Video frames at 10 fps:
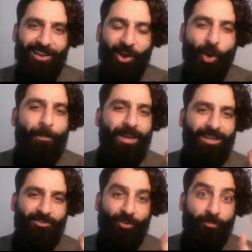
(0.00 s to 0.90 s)

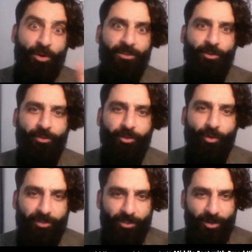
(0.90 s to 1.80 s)
openings of political
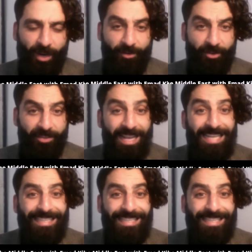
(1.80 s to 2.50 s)
thought in your countries.